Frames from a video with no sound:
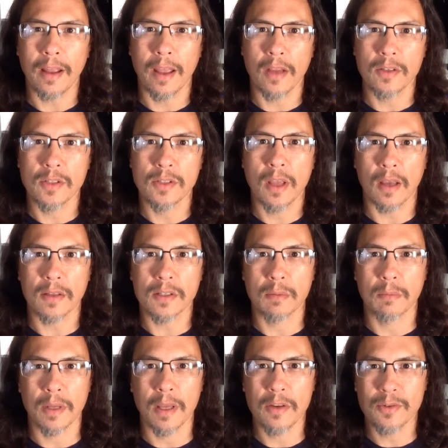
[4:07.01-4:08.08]
Angie's got
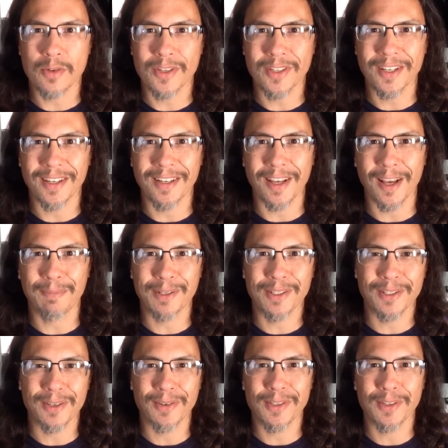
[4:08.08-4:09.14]
some interesting
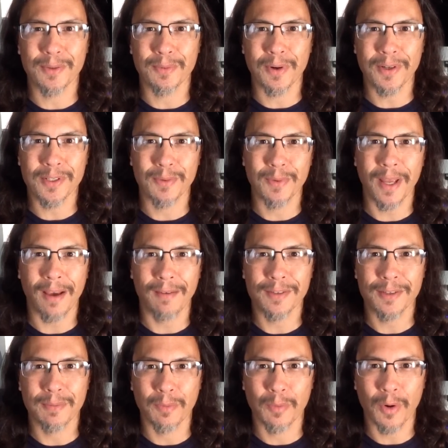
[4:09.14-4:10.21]
episodes in the works, and we have
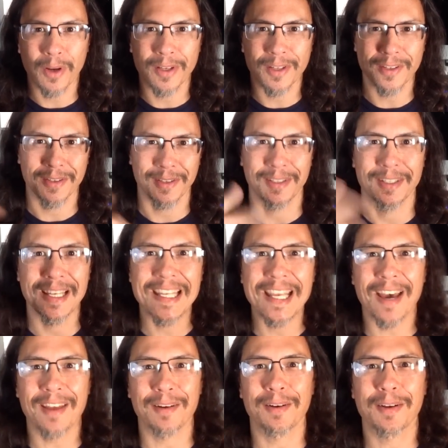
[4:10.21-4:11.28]
some work
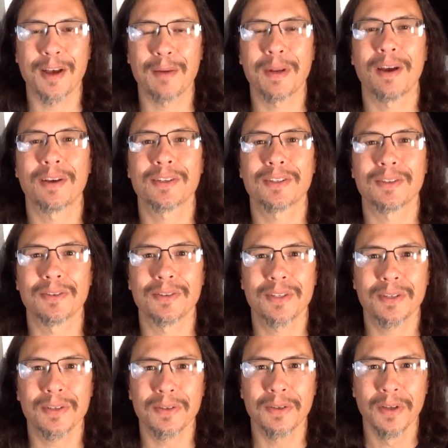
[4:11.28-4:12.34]
together coming out soon
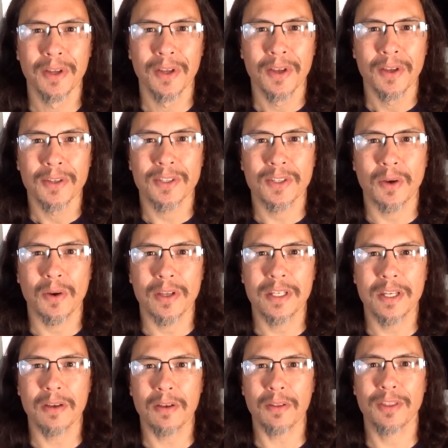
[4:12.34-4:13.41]
too. So
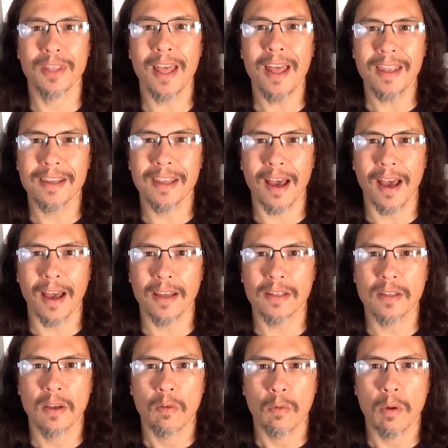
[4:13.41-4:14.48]
until then,
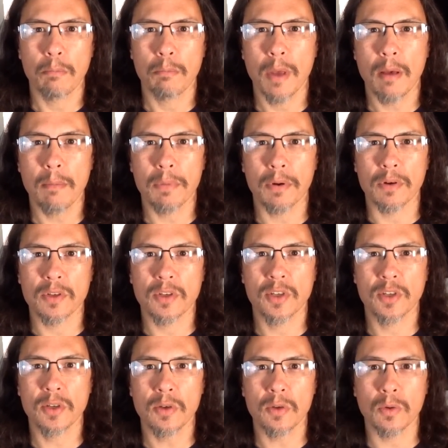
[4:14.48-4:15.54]
guys, remember
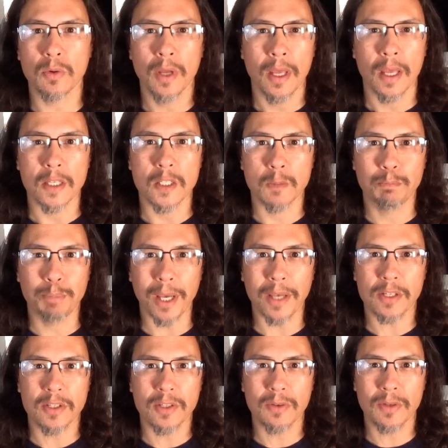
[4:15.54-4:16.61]
to, as
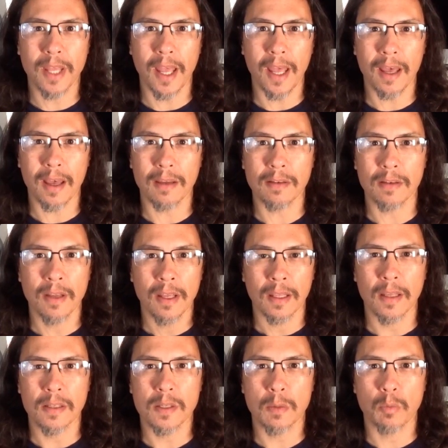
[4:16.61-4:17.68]
best you can,
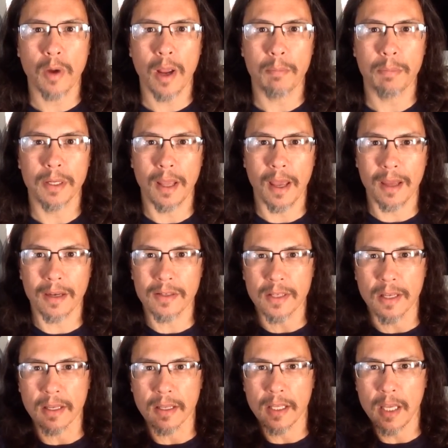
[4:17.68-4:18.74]
get some ripe bananas
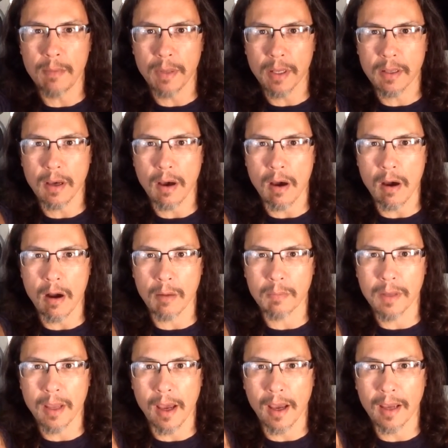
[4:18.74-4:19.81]
and keep it
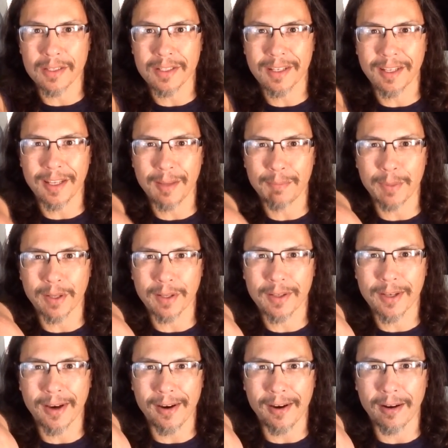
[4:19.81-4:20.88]
carved, guys. Keep it
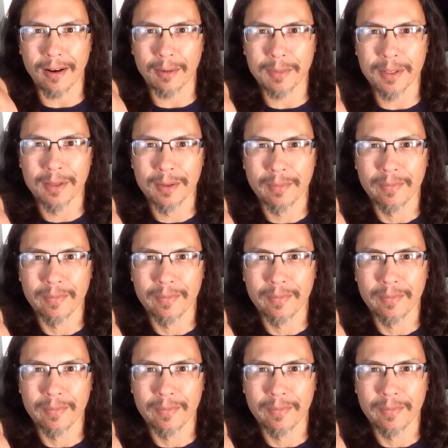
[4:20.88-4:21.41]
carved.